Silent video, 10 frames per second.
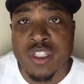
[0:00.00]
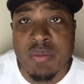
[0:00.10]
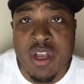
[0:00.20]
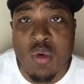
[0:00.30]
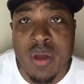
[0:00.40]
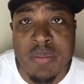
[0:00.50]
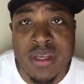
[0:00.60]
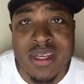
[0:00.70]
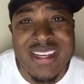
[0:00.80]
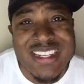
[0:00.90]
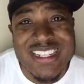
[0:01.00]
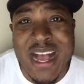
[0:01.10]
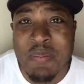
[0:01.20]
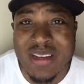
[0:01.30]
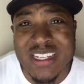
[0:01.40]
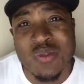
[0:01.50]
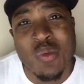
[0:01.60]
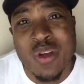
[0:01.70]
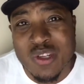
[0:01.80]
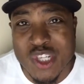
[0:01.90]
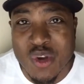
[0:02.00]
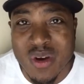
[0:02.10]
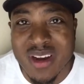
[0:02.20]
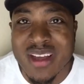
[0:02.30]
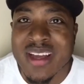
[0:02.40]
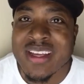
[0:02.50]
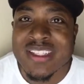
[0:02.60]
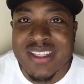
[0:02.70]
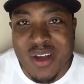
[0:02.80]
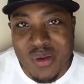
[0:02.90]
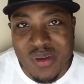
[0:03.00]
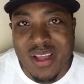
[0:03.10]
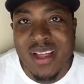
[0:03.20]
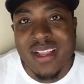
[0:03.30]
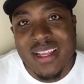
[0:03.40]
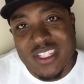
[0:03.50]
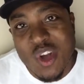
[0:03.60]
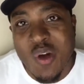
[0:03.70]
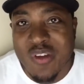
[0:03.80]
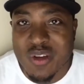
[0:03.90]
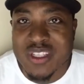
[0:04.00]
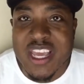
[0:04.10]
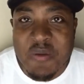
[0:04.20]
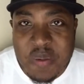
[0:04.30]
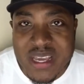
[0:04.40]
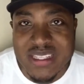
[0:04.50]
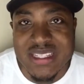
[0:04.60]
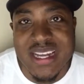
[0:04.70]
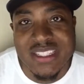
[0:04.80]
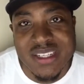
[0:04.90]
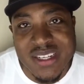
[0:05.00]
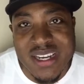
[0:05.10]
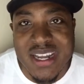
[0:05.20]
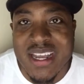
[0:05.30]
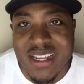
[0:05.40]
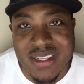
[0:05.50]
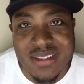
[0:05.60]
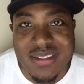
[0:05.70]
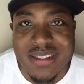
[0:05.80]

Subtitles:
gym equipment shopping list real short. So let's go over those key pieces that you're going to need.